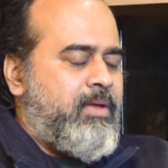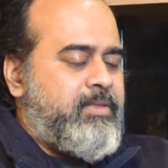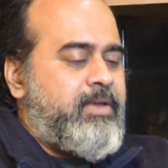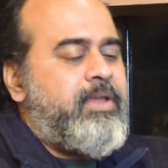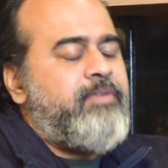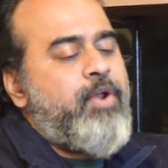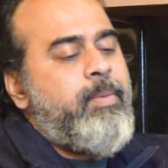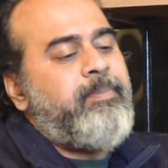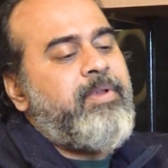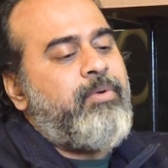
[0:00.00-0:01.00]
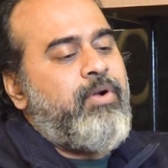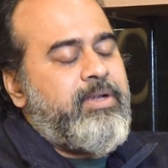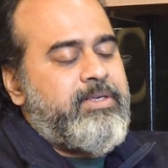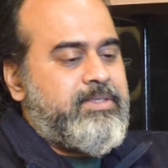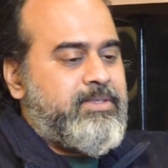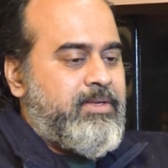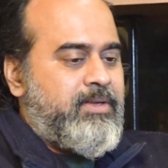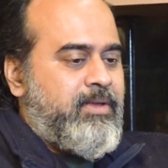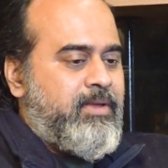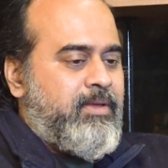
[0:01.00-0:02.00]
That give from empty pockets.
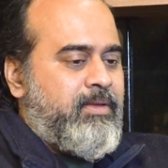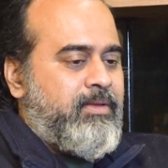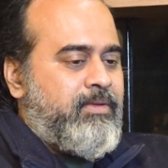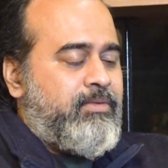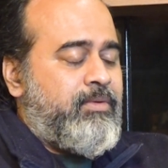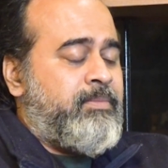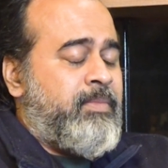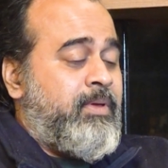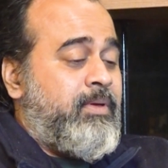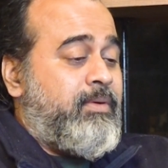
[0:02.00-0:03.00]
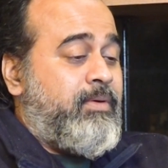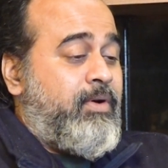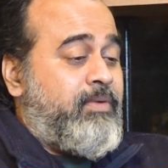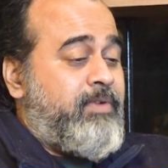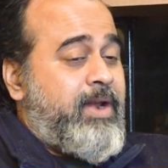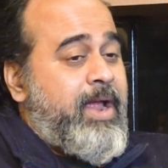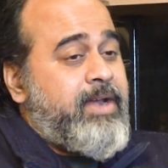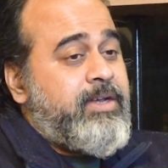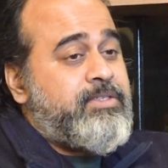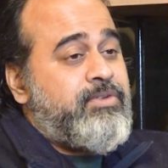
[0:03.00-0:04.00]
So, on one hand,
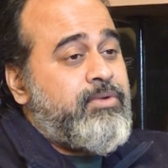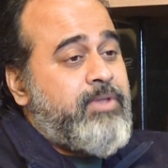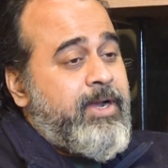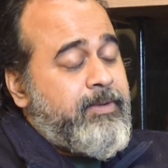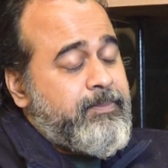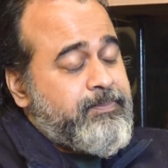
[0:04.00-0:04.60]
it is true that